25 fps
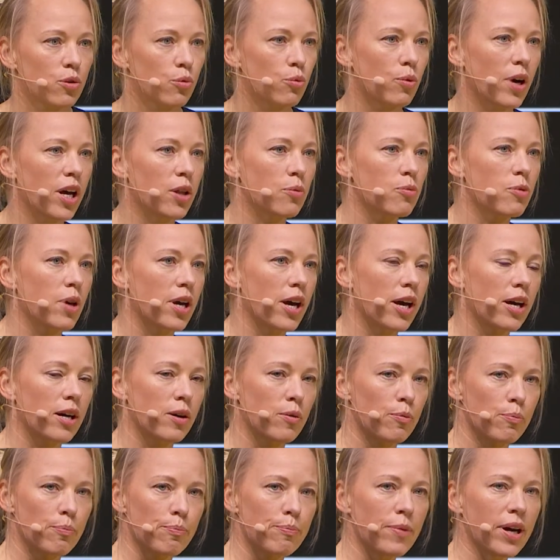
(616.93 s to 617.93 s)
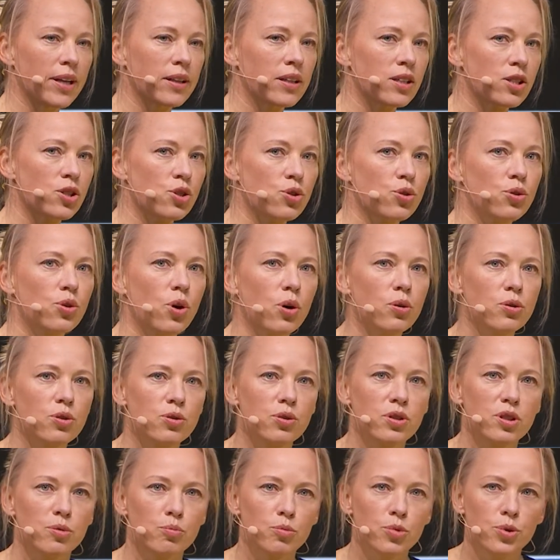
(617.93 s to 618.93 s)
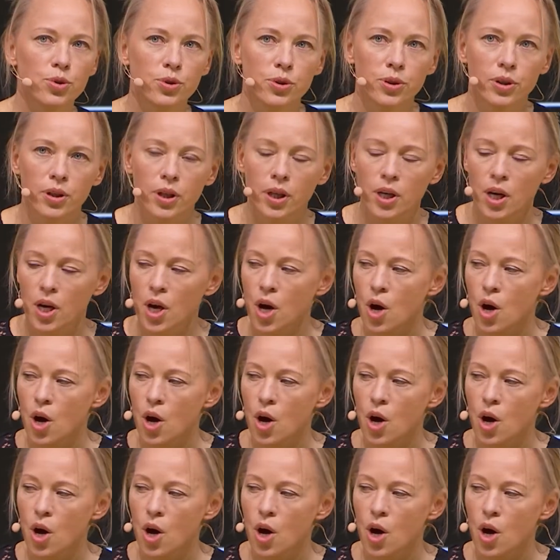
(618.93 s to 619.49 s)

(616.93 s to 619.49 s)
when we managed to go to the moon